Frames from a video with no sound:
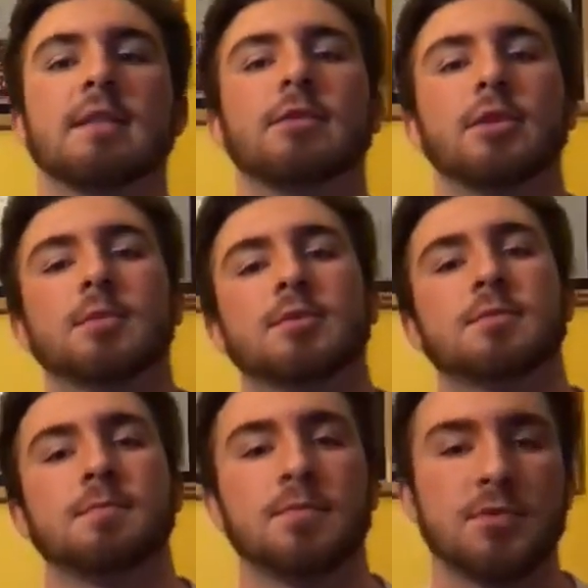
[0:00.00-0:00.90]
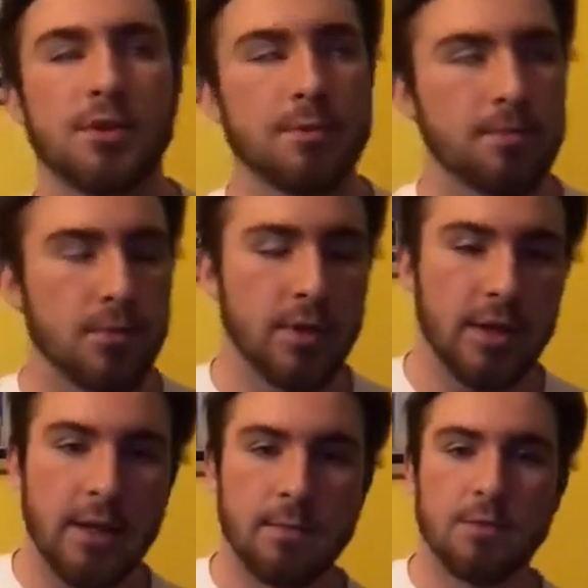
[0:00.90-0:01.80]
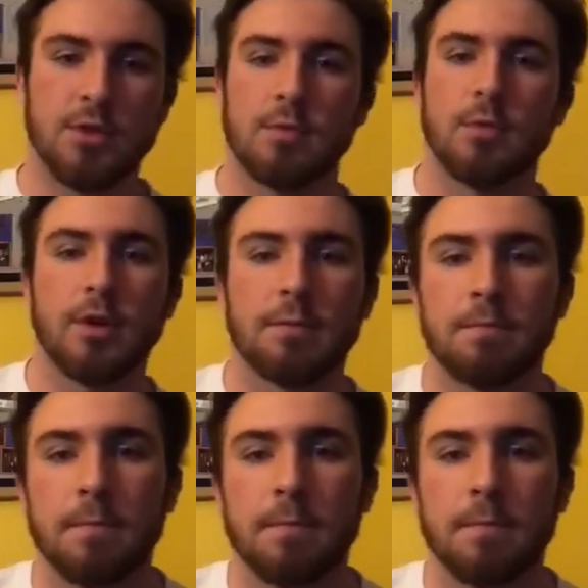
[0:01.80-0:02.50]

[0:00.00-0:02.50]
Philip's. So, we're like, yeah, sure, we'll come.